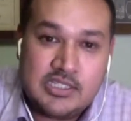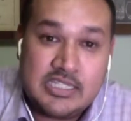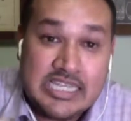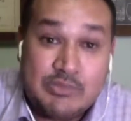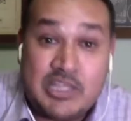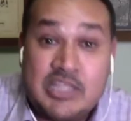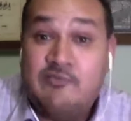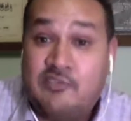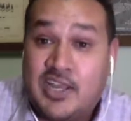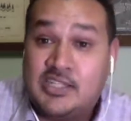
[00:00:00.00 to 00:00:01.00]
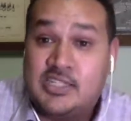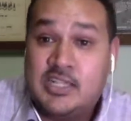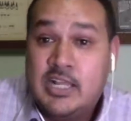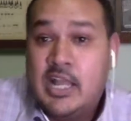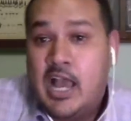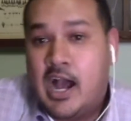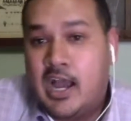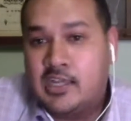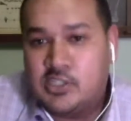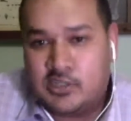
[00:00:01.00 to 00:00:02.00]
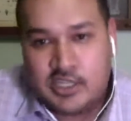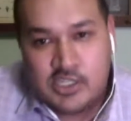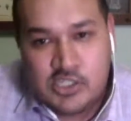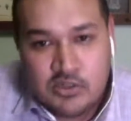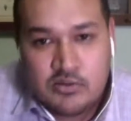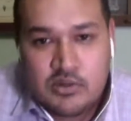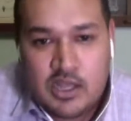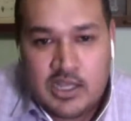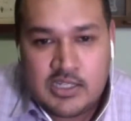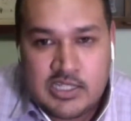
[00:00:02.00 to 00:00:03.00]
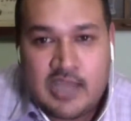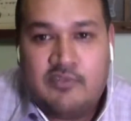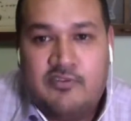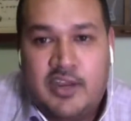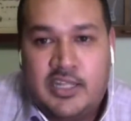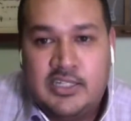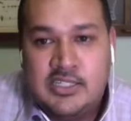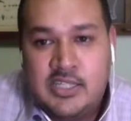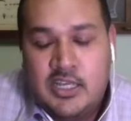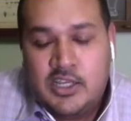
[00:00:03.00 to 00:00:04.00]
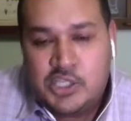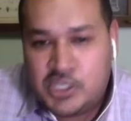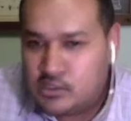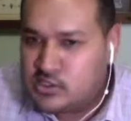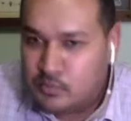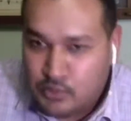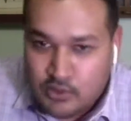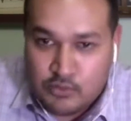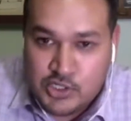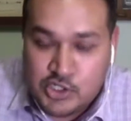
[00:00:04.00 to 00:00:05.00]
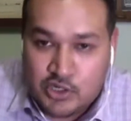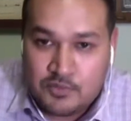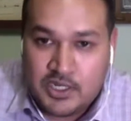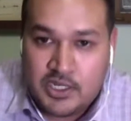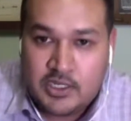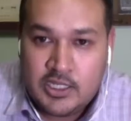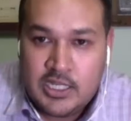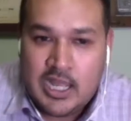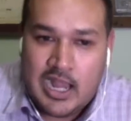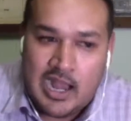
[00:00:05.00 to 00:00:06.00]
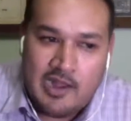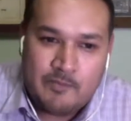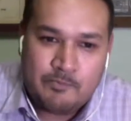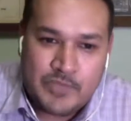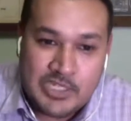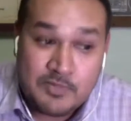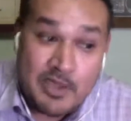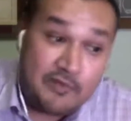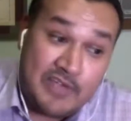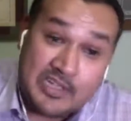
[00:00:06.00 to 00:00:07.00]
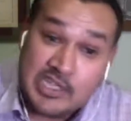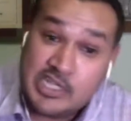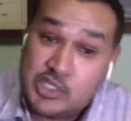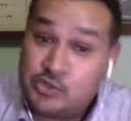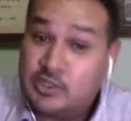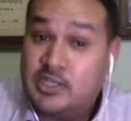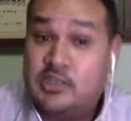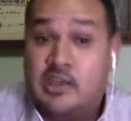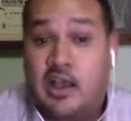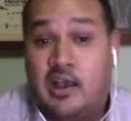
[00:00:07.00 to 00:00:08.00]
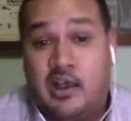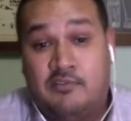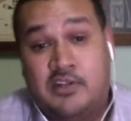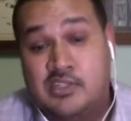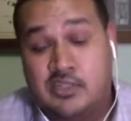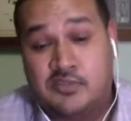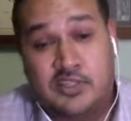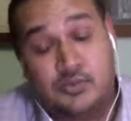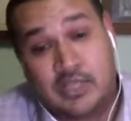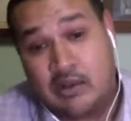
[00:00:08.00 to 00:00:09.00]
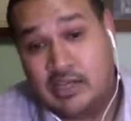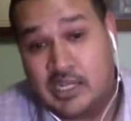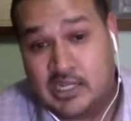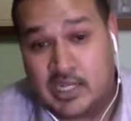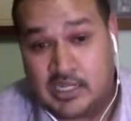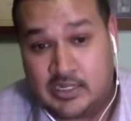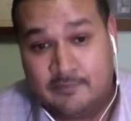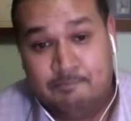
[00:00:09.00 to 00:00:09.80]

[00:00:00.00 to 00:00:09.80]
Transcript: is within France, it's on the eastern side of France, shares a border with Germany. As a matter of fact, the history of Alsace, France, without getting like